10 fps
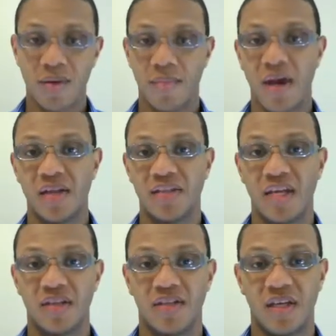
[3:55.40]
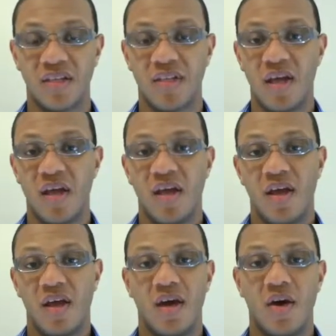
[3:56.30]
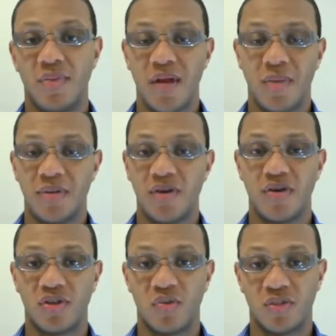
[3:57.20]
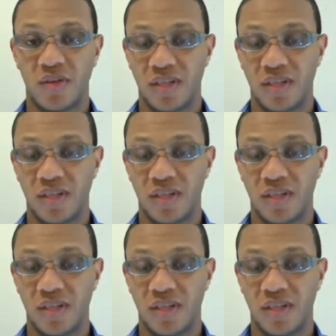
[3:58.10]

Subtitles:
meditate in a sense, and help tap to your intuition,